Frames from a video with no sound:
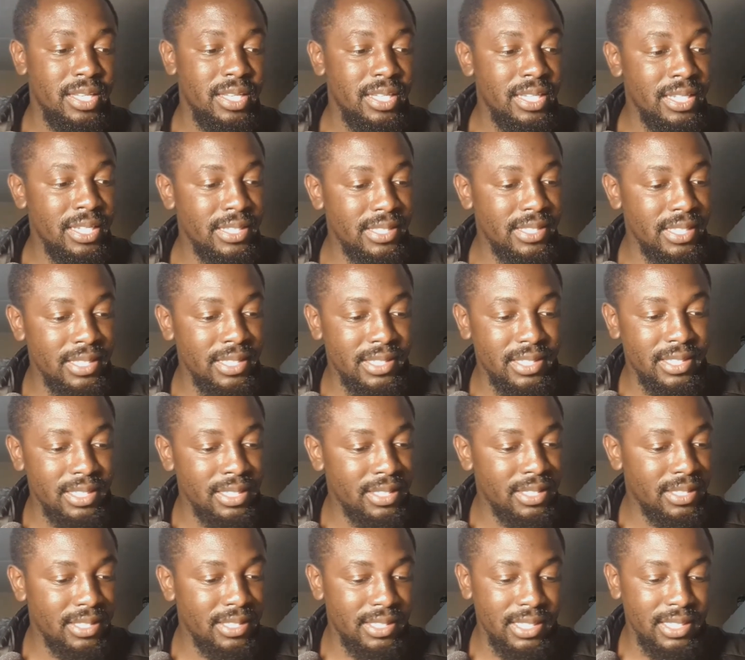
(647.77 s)

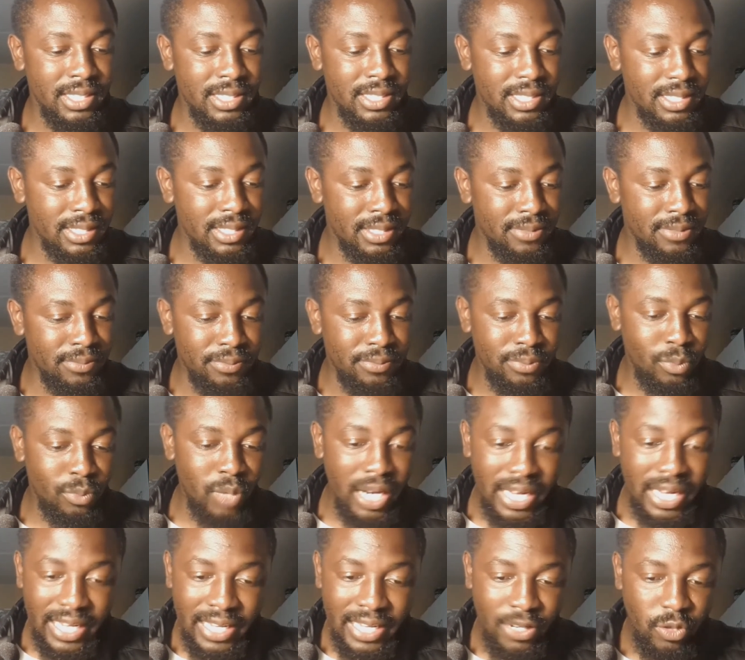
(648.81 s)
It's
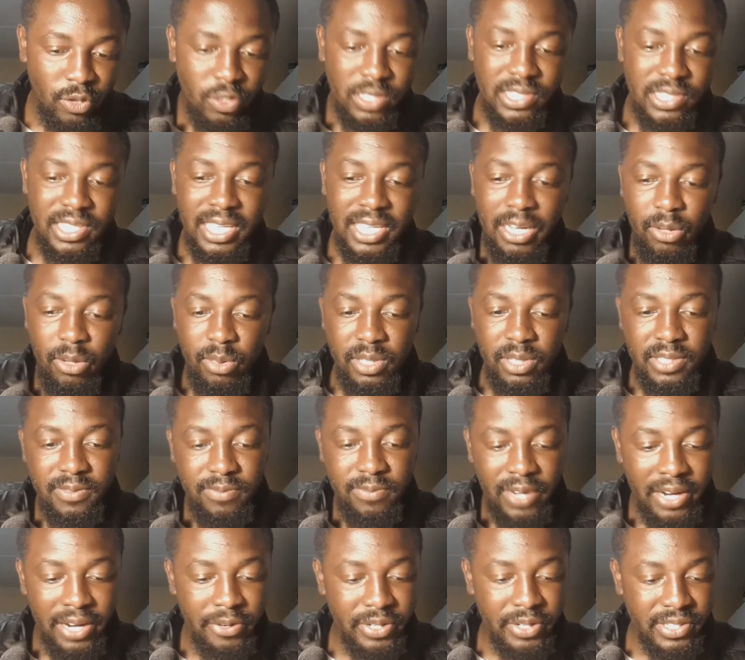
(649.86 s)
quite interesting how this
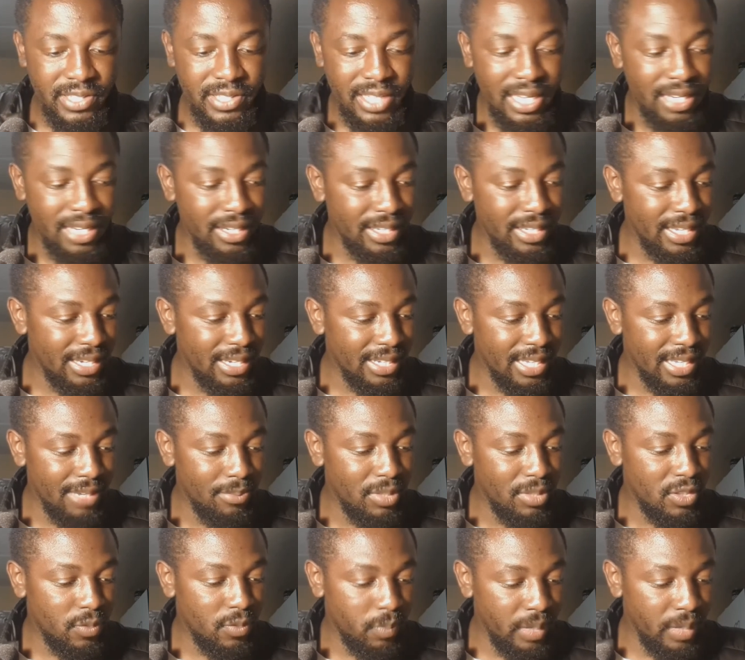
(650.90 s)
virus can
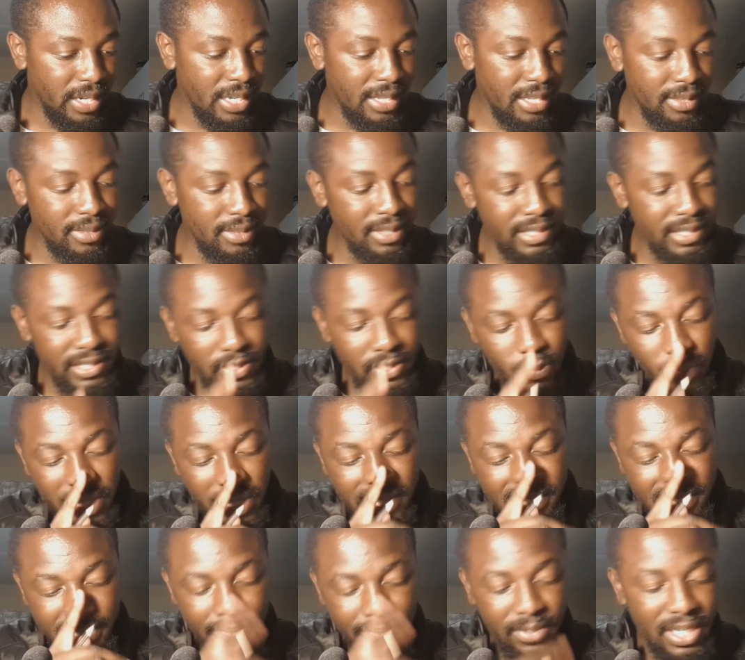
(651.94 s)
be spread, and this is why
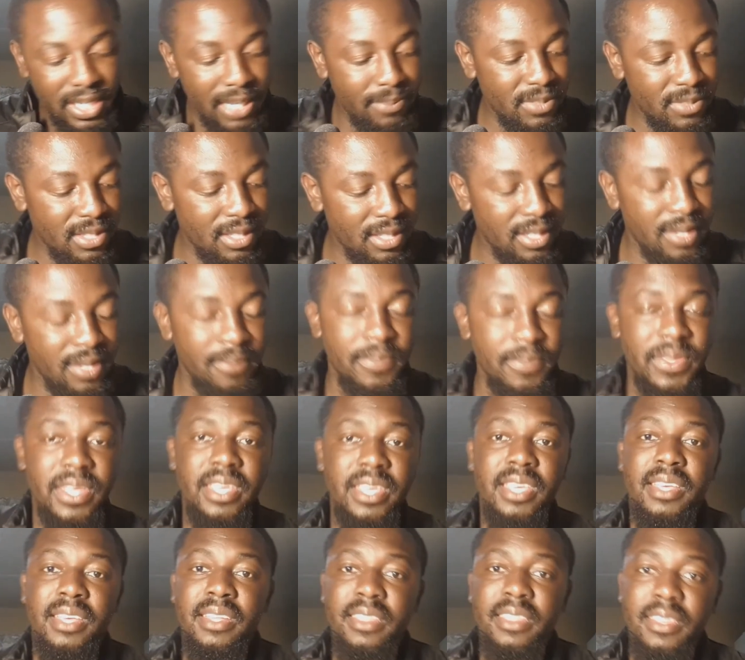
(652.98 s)
sometimes the
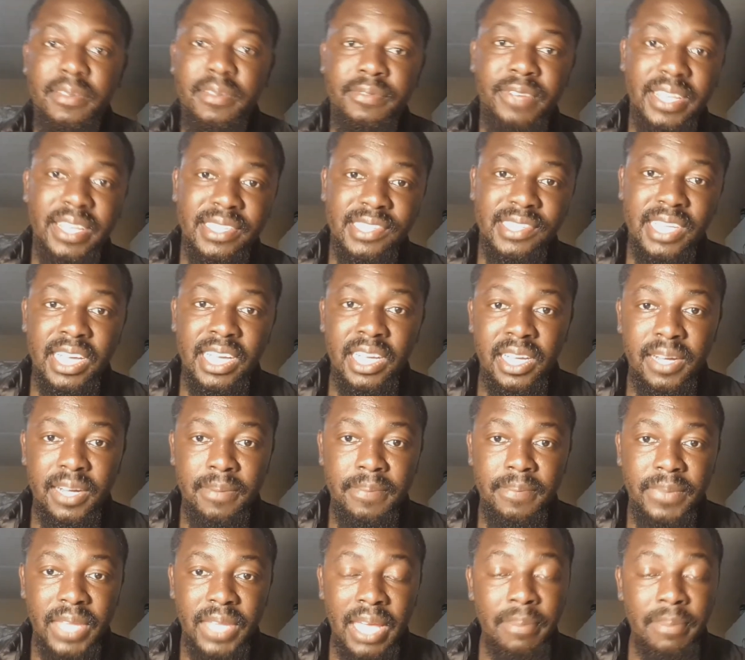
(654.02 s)
vets are.
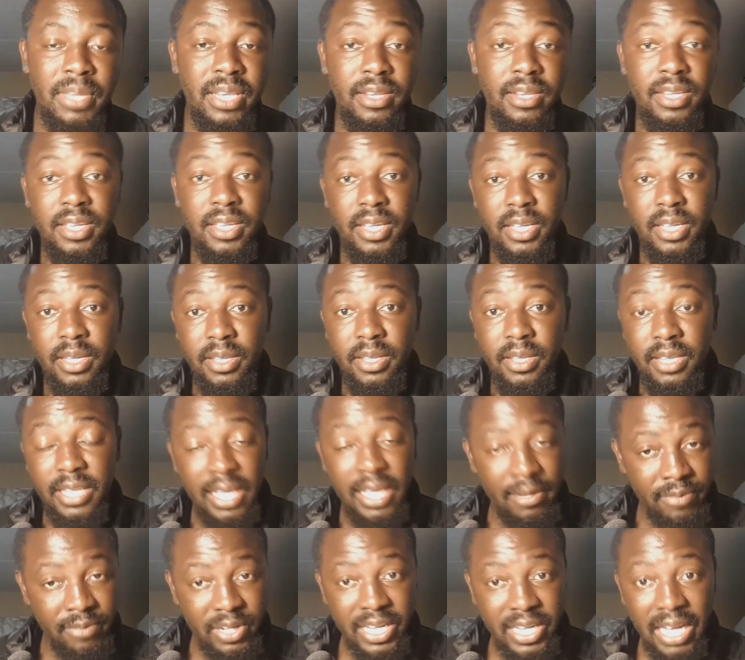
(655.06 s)
I mean,
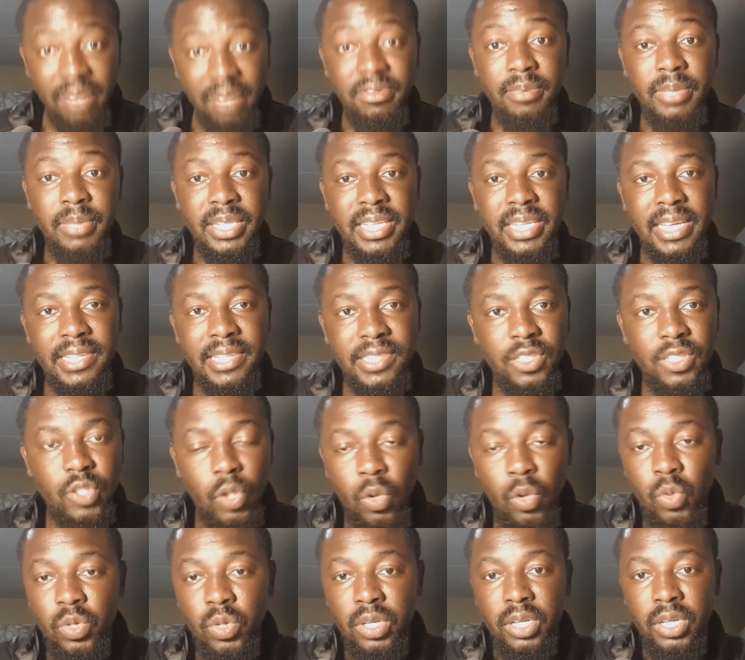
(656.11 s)
every government has its
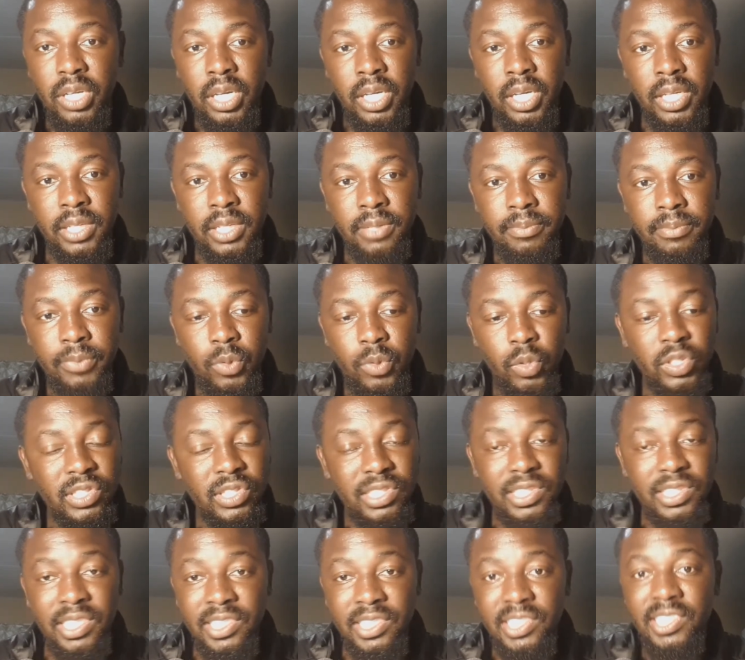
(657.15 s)
own
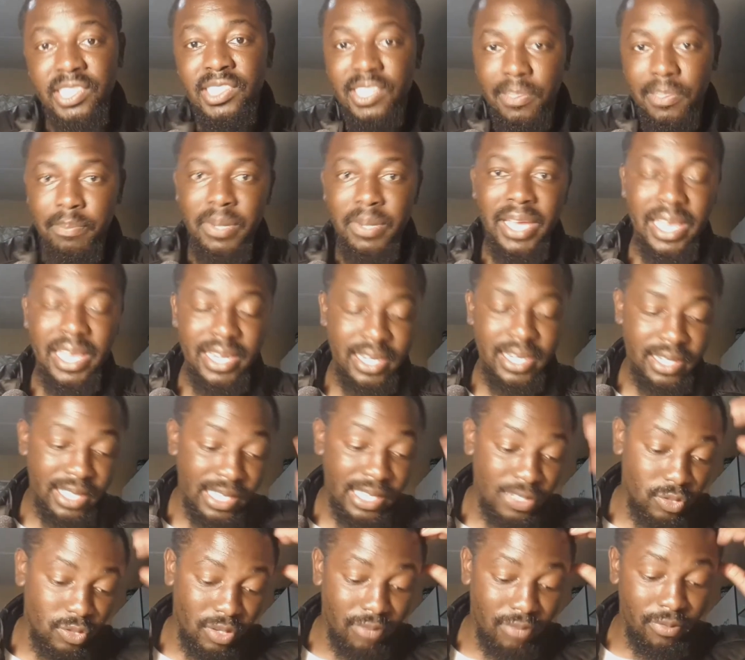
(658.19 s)
contingency plan in
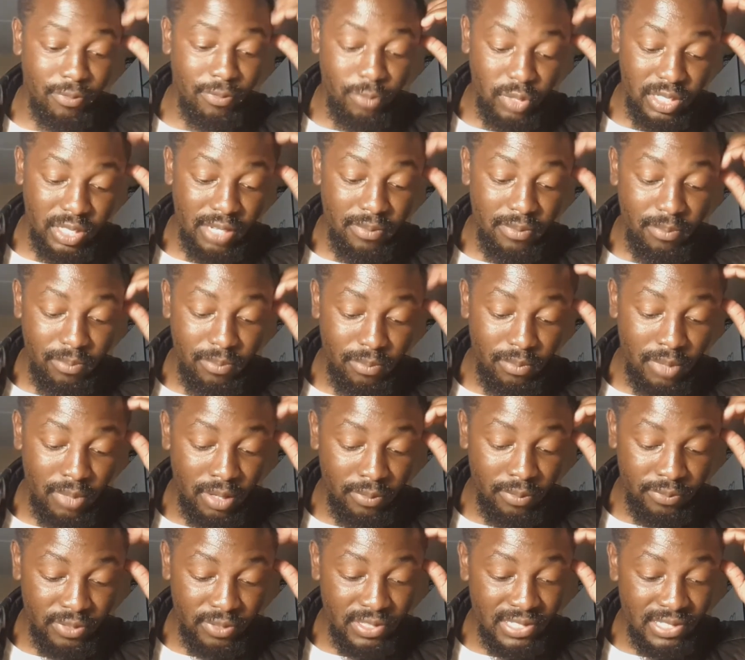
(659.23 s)
case you have a foot and
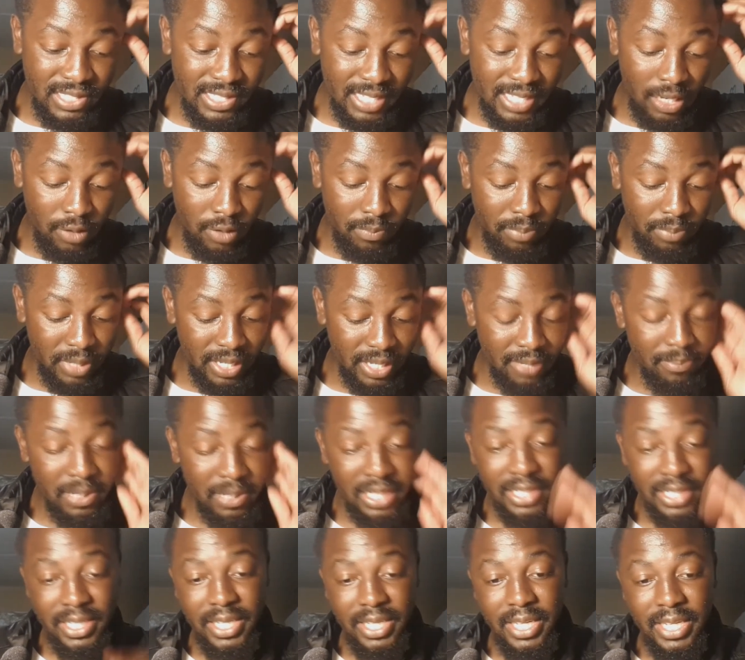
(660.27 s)
mouth disease outbreak.
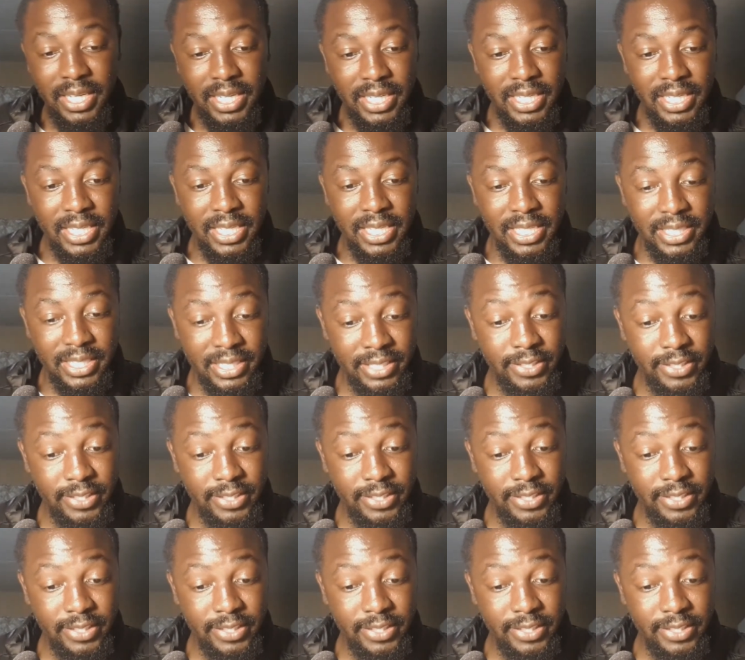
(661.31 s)
But this